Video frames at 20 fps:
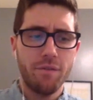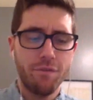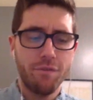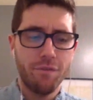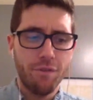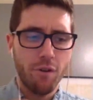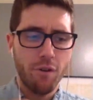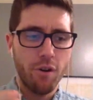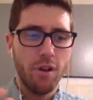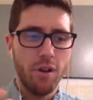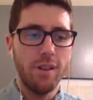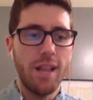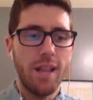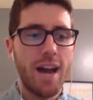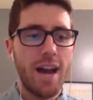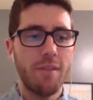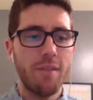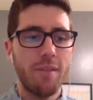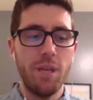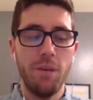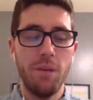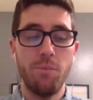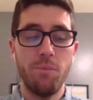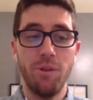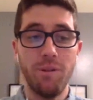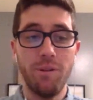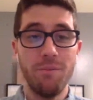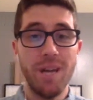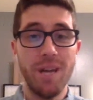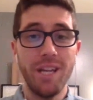for a lot of
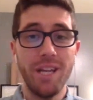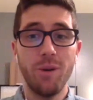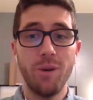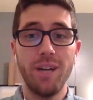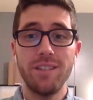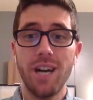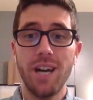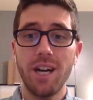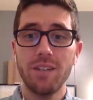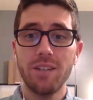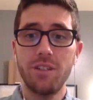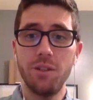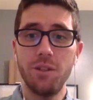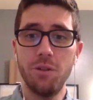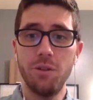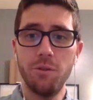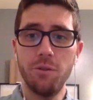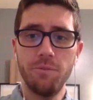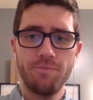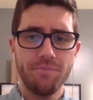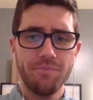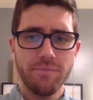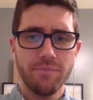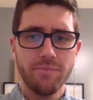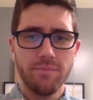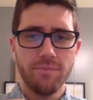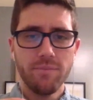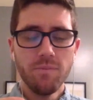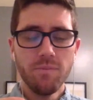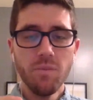people and many who I talk to,
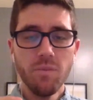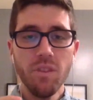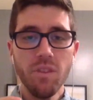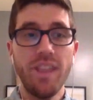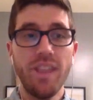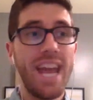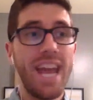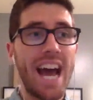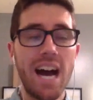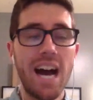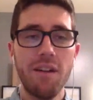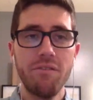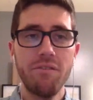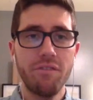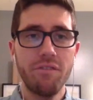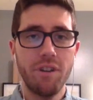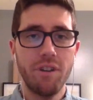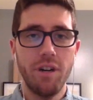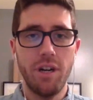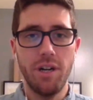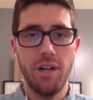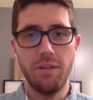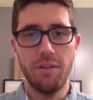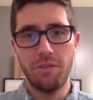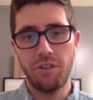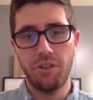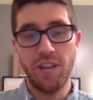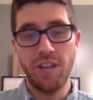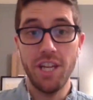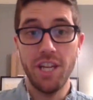they have a
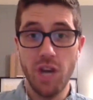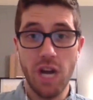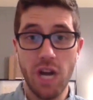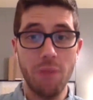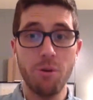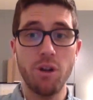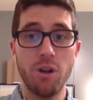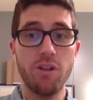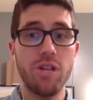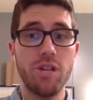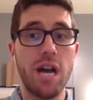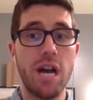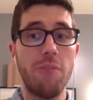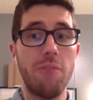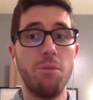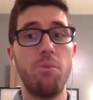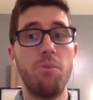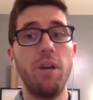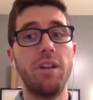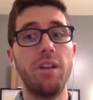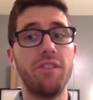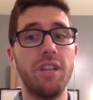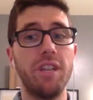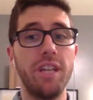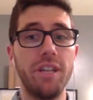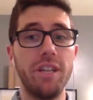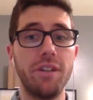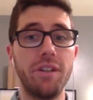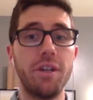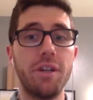steady job or a job that brings
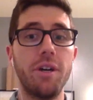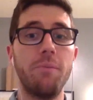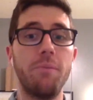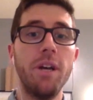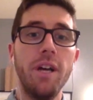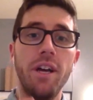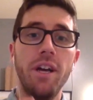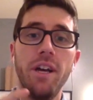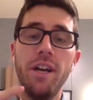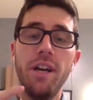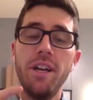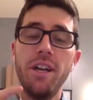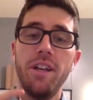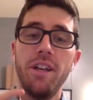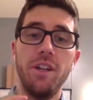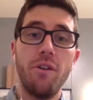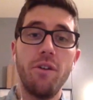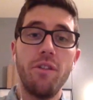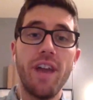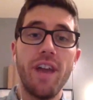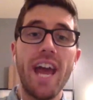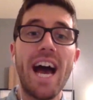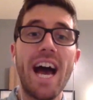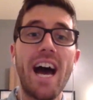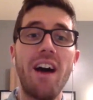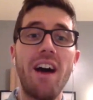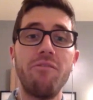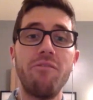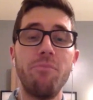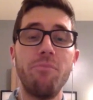in income. You know, they
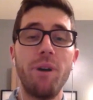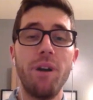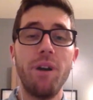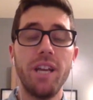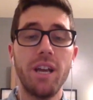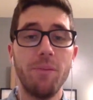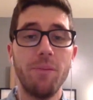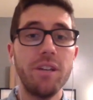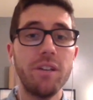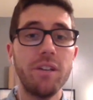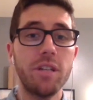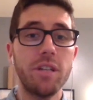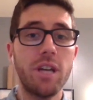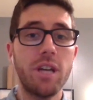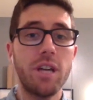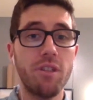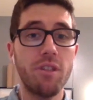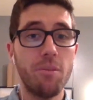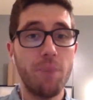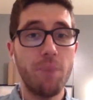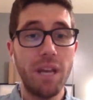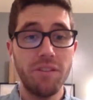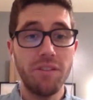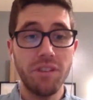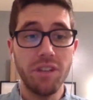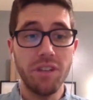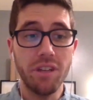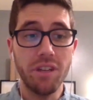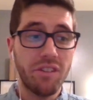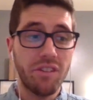have money coming in to cover the
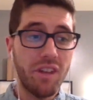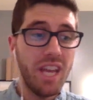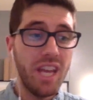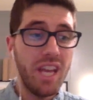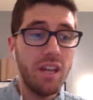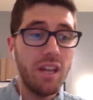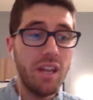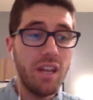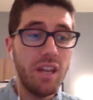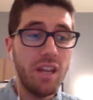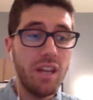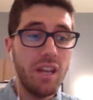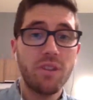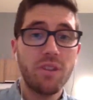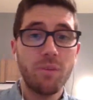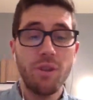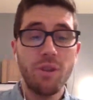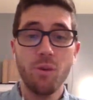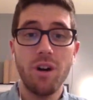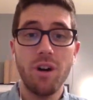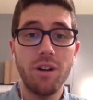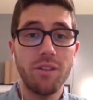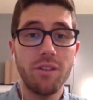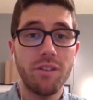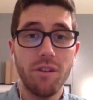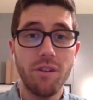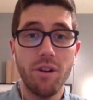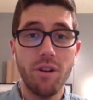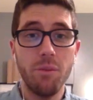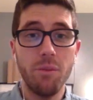basics and even some of their
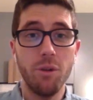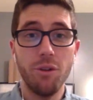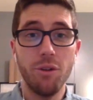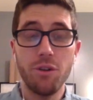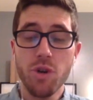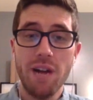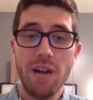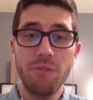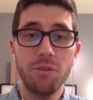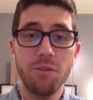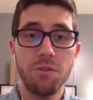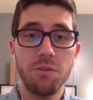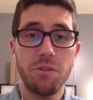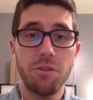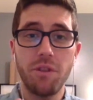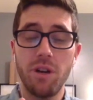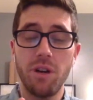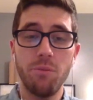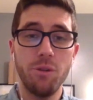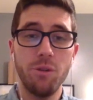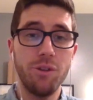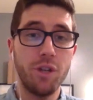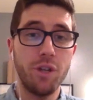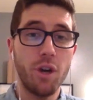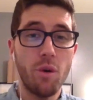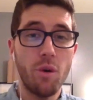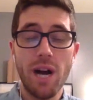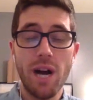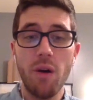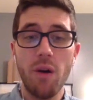wants. They're able to travel, they're able to
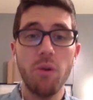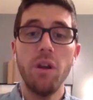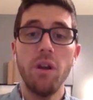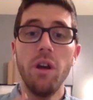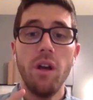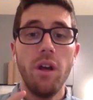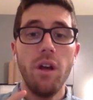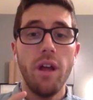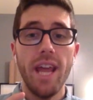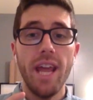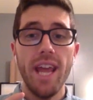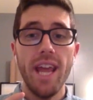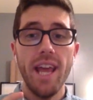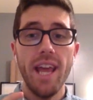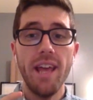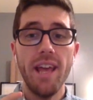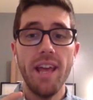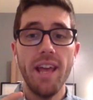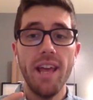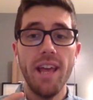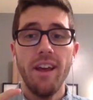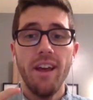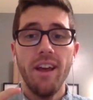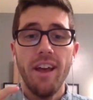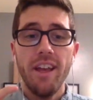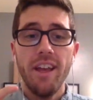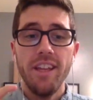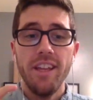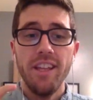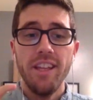go out, and
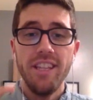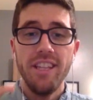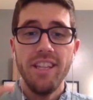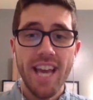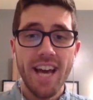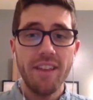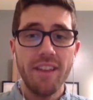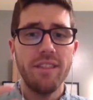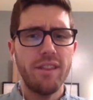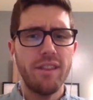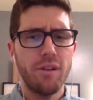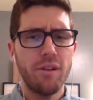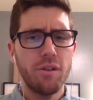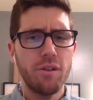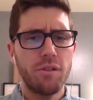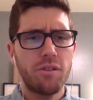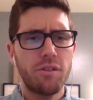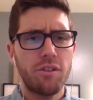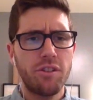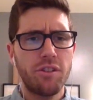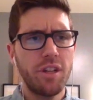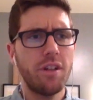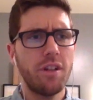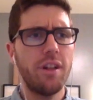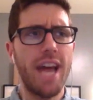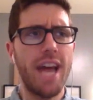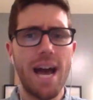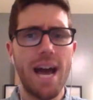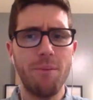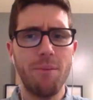yet they're still
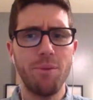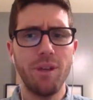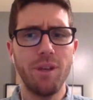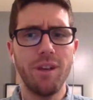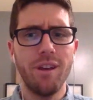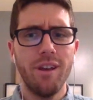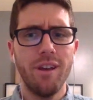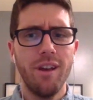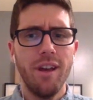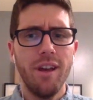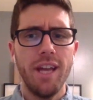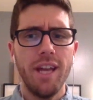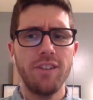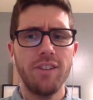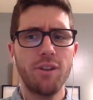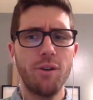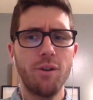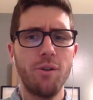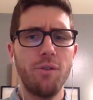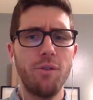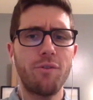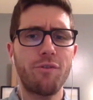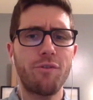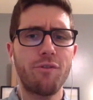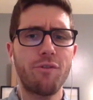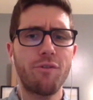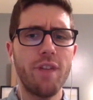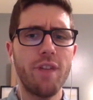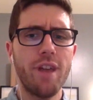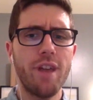unhappy. And so
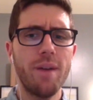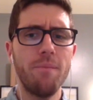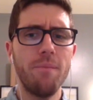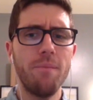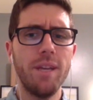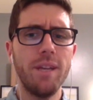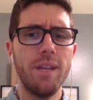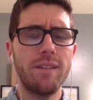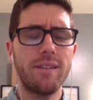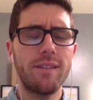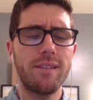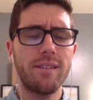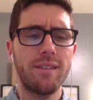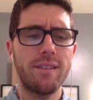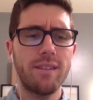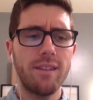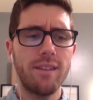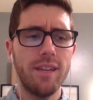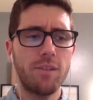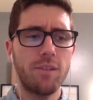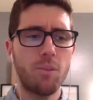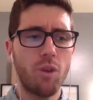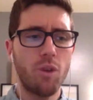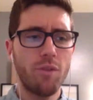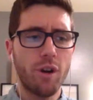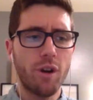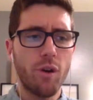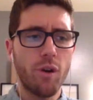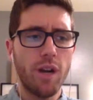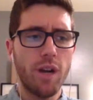for them, it's it's more
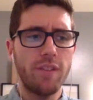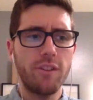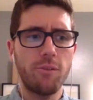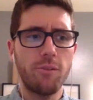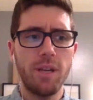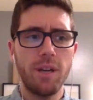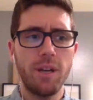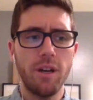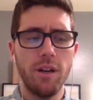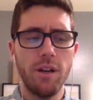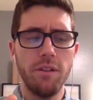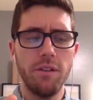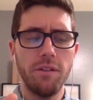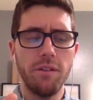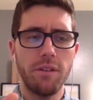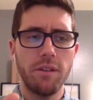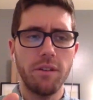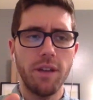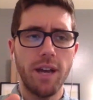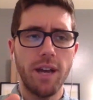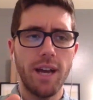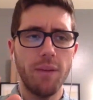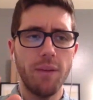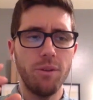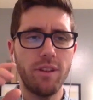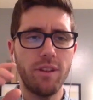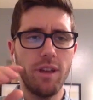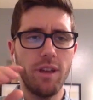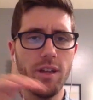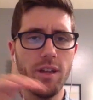of a crisis because I
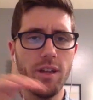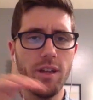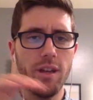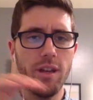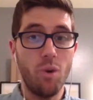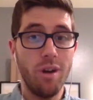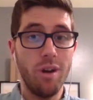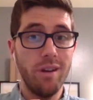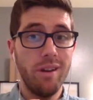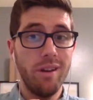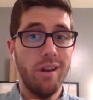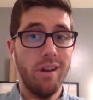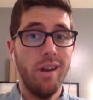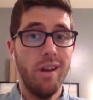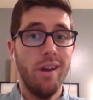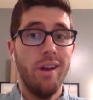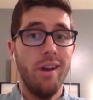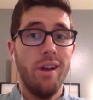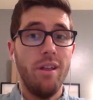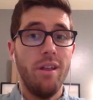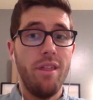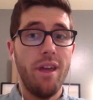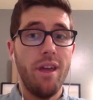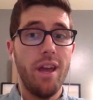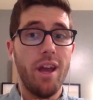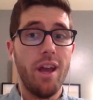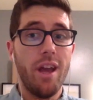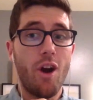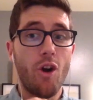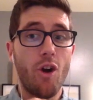would say number one,
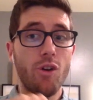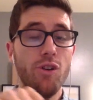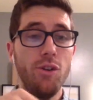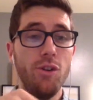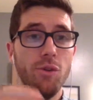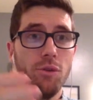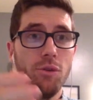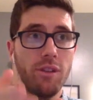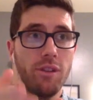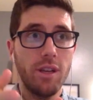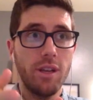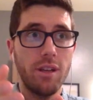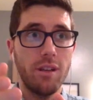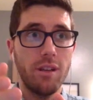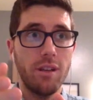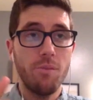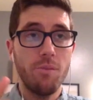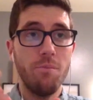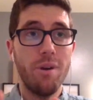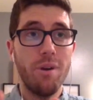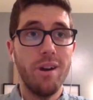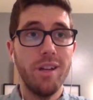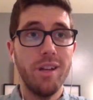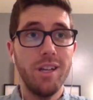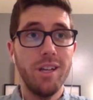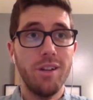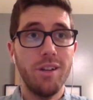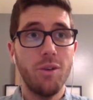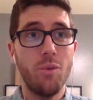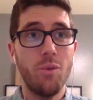they aren't using their
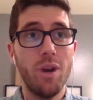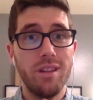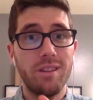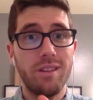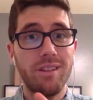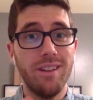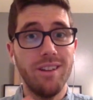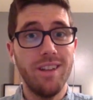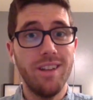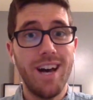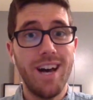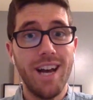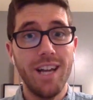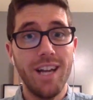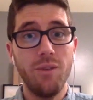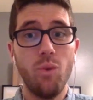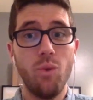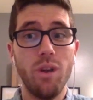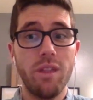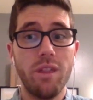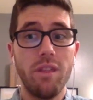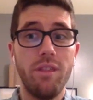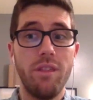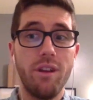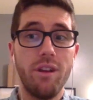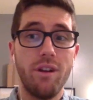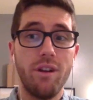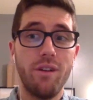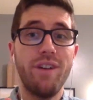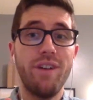money in a way that's aligned with
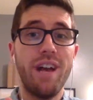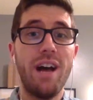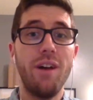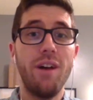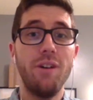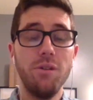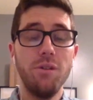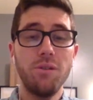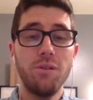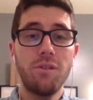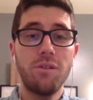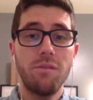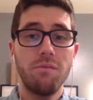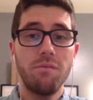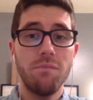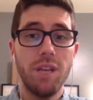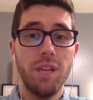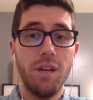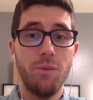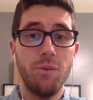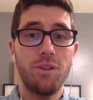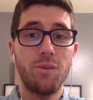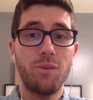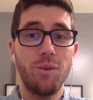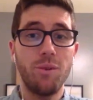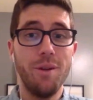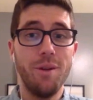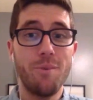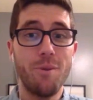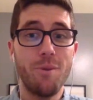their values and what's
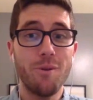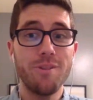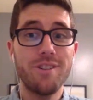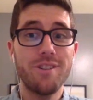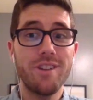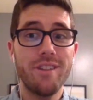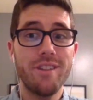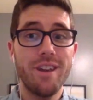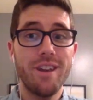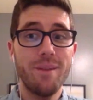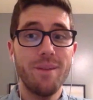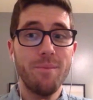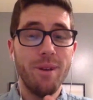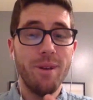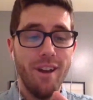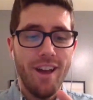really important to them,